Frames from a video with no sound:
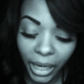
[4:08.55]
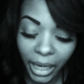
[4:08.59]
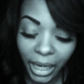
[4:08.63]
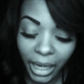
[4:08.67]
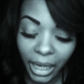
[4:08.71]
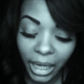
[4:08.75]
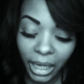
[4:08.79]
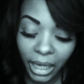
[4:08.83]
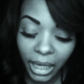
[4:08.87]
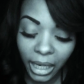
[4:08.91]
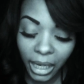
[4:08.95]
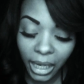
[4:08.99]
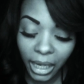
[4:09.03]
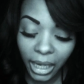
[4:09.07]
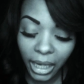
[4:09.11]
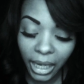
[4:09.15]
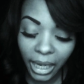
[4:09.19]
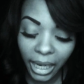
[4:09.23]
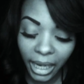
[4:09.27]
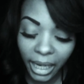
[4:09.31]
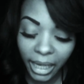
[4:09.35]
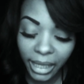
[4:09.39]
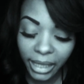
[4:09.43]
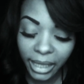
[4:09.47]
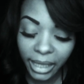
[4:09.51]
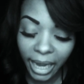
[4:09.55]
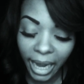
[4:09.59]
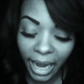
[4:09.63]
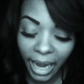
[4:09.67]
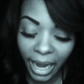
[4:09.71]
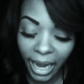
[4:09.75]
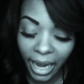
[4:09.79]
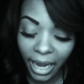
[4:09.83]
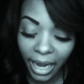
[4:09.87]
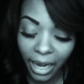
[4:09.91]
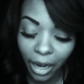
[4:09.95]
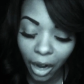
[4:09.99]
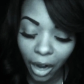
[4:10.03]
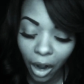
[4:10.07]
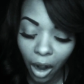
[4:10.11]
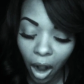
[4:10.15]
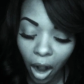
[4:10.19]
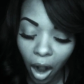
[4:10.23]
in his hand